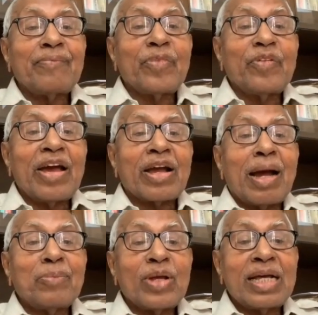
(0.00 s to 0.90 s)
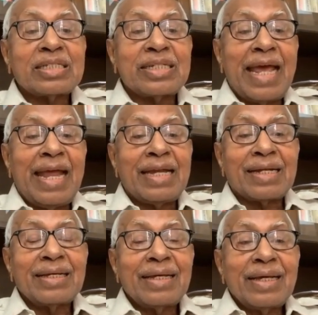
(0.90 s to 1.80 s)
we have come to a state
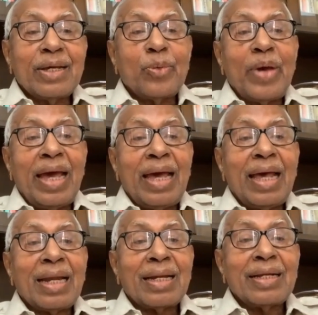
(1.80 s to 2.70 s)
where